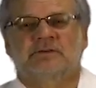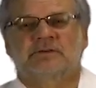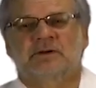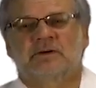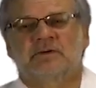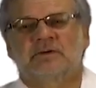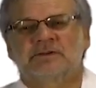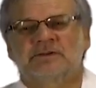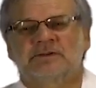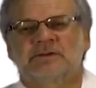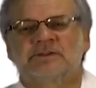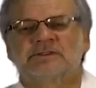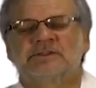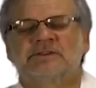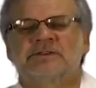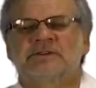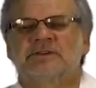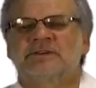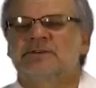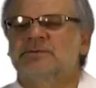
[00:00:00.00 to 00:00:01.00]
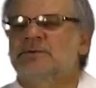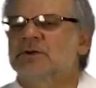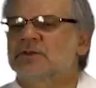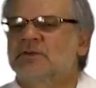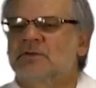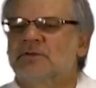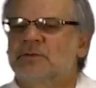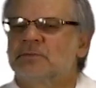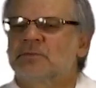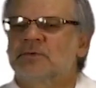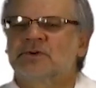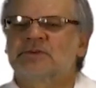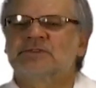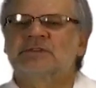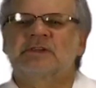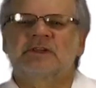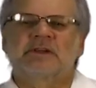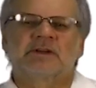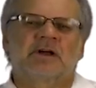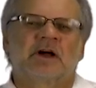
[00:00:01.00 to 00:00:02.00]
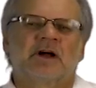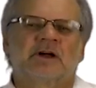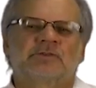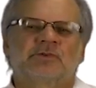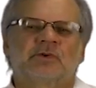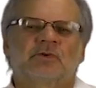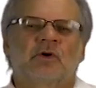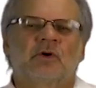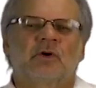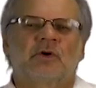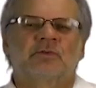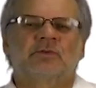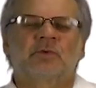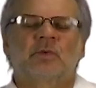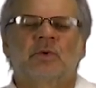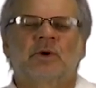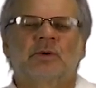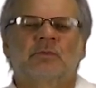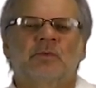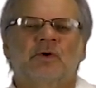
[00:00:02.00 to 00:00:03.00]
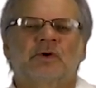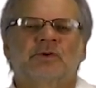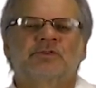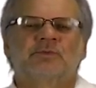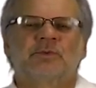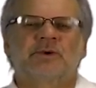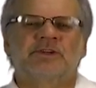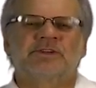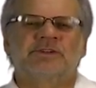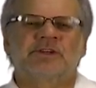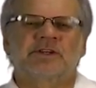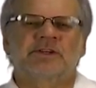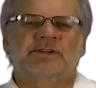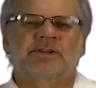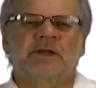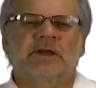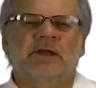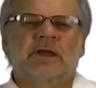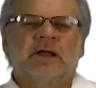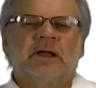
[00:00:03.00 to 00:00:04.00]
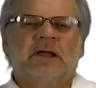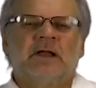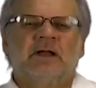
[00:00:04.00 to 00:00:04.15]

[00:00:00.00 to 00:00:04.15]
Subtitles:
So this is in respect of a person that dies on or after 1 March 2016.